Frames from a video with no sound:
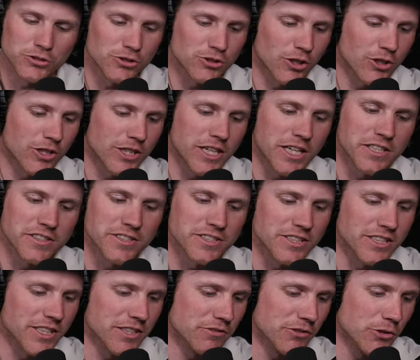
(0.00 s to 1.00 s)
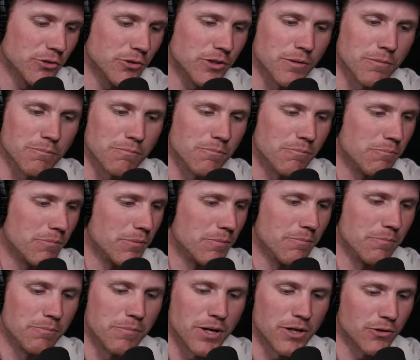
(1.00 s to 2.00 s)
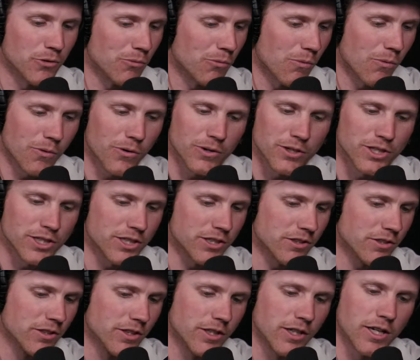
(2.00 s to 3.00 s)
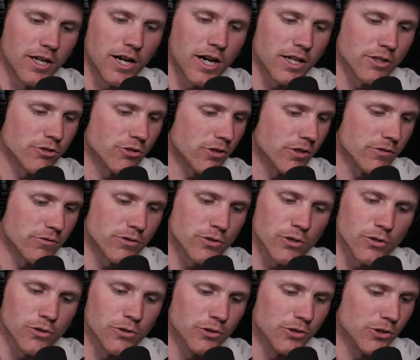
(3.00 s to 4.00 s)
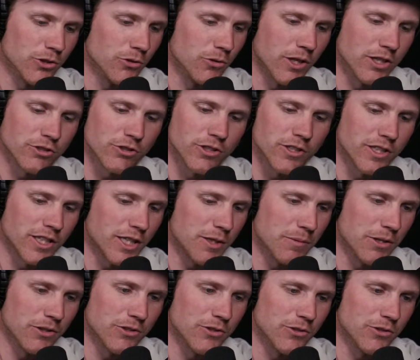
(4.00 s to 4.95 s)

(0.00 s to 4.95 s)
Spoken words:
sorry I didn't give you a better warning. I should have told you. I should have emailed